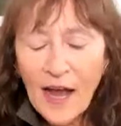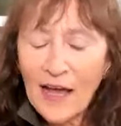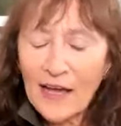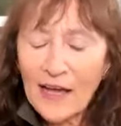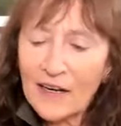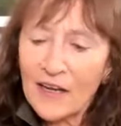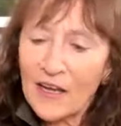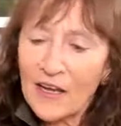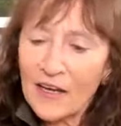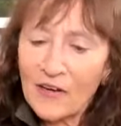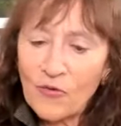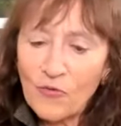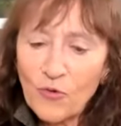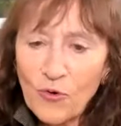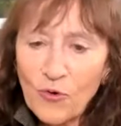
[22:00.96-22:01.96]
And eh,
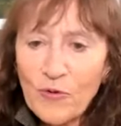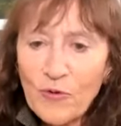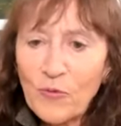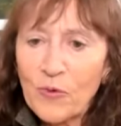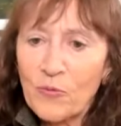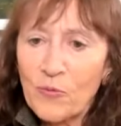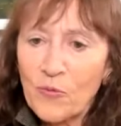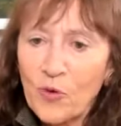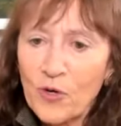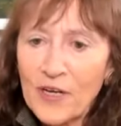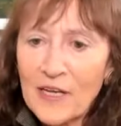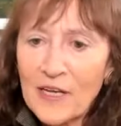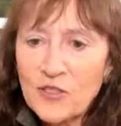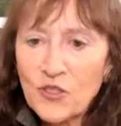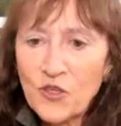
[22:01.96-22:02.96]
Rory, what
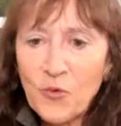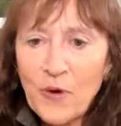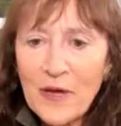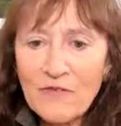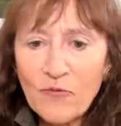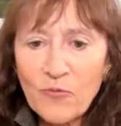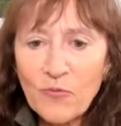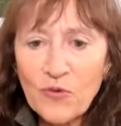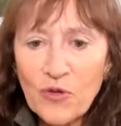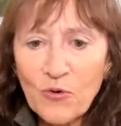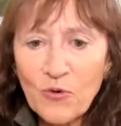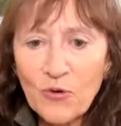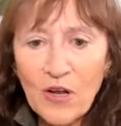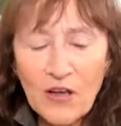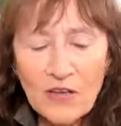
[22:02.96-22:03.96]
I took away from
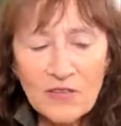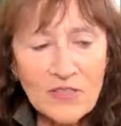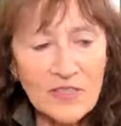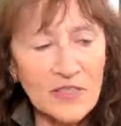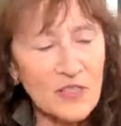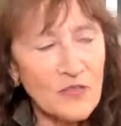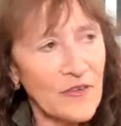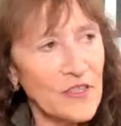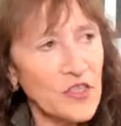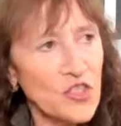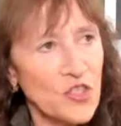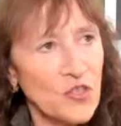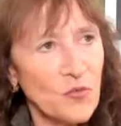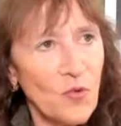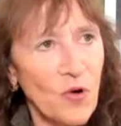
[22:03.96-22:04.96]
your last
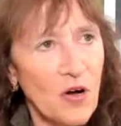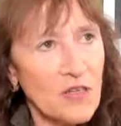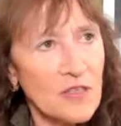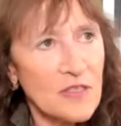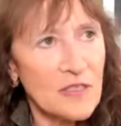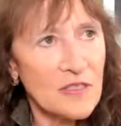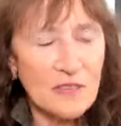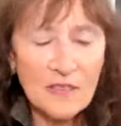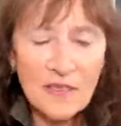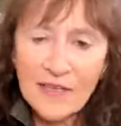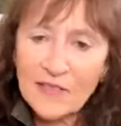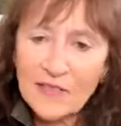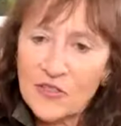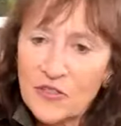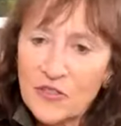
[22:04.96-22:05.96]
intervention was
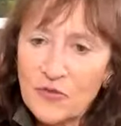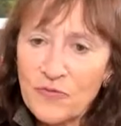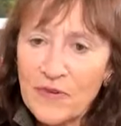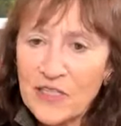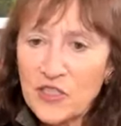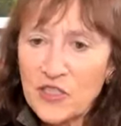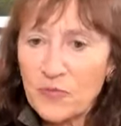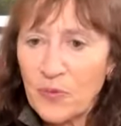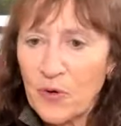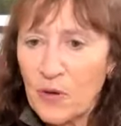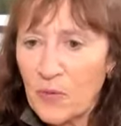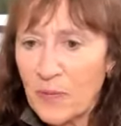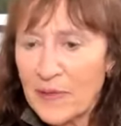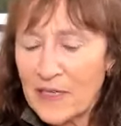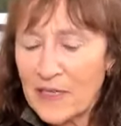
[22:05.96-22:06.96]
yes, there's a range of
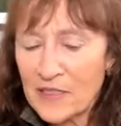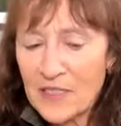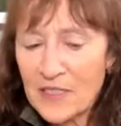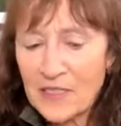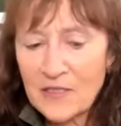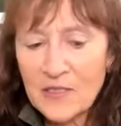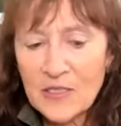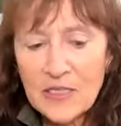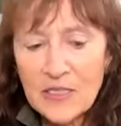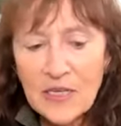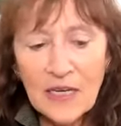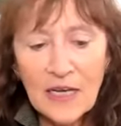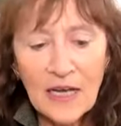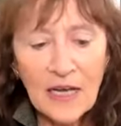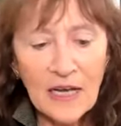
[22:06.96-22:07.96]
probabilities,
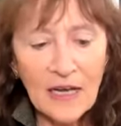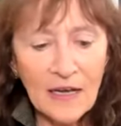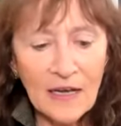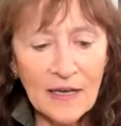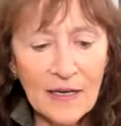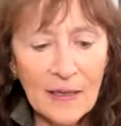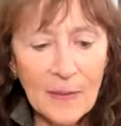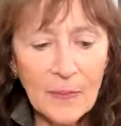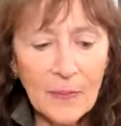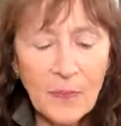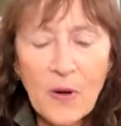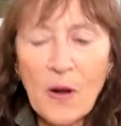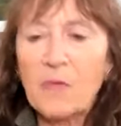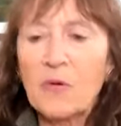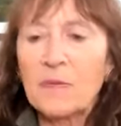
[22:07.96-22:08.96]
uh,
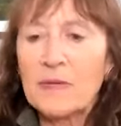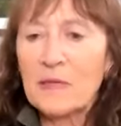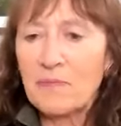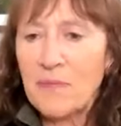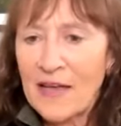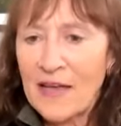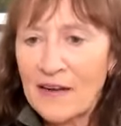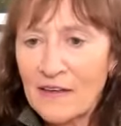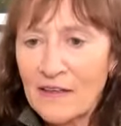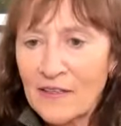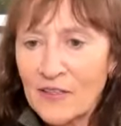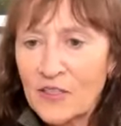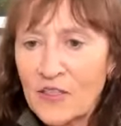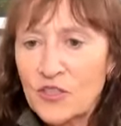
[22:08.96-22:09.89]
probably better